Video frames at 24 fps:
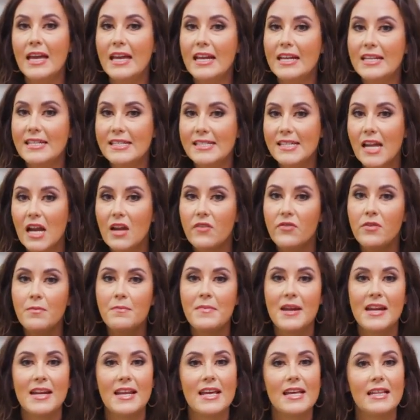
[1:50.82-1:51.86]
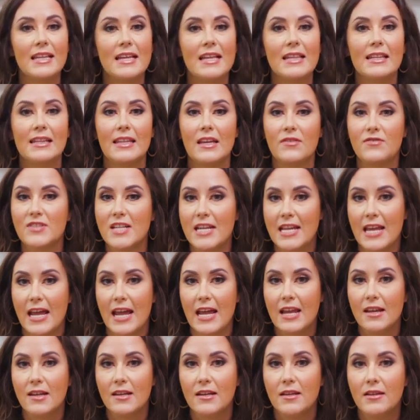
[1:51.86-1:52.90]
Instead of immediately lifting
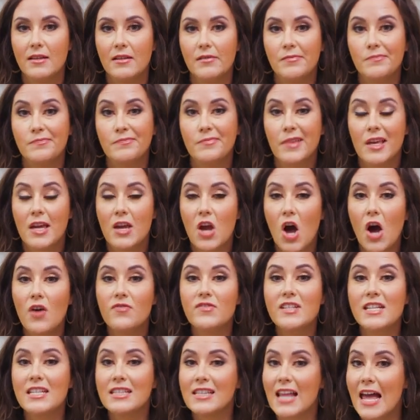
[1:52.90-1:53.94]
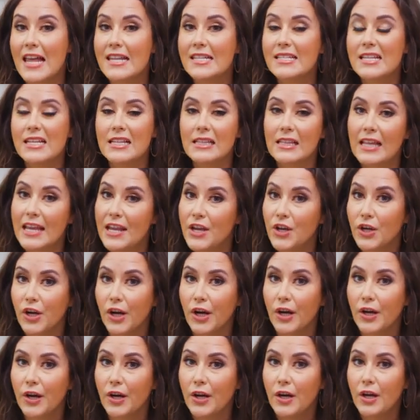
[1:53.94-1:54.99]
it, he often lets it
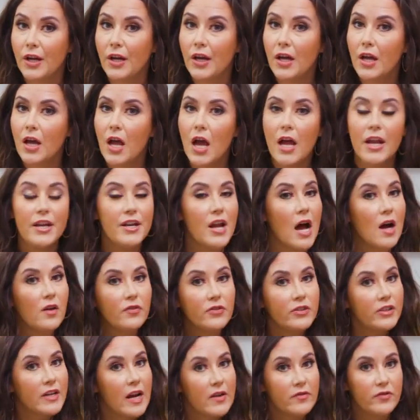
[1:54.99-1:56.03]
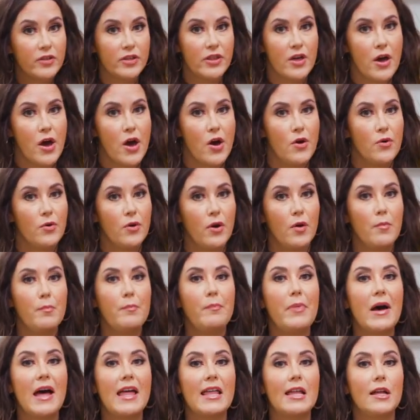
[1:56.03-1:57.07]
linger. Not forever, though,
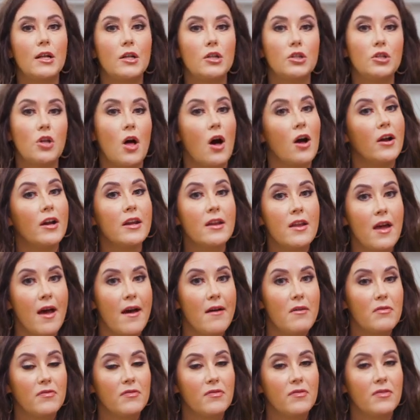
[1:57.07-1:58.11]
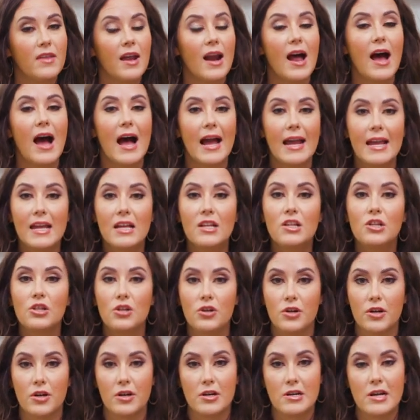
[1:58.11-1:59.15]
but long enough that I can
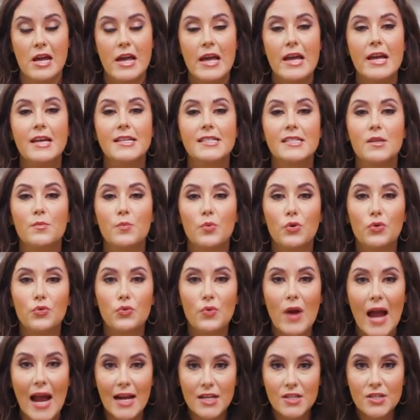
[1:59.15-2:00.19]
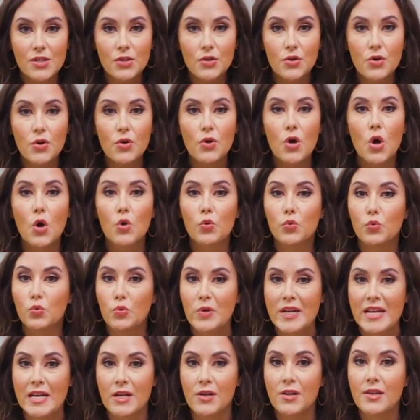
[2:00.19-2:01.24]
learn some practical,
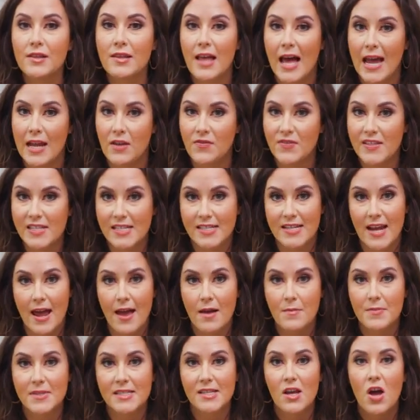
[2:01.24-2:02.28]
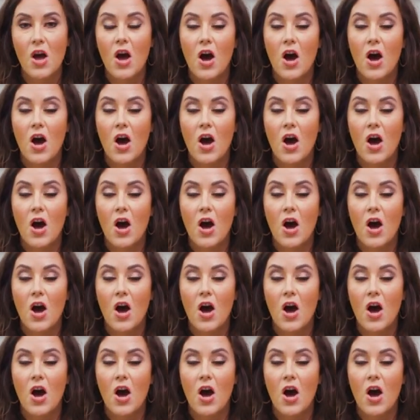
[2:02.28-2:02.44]
real life steps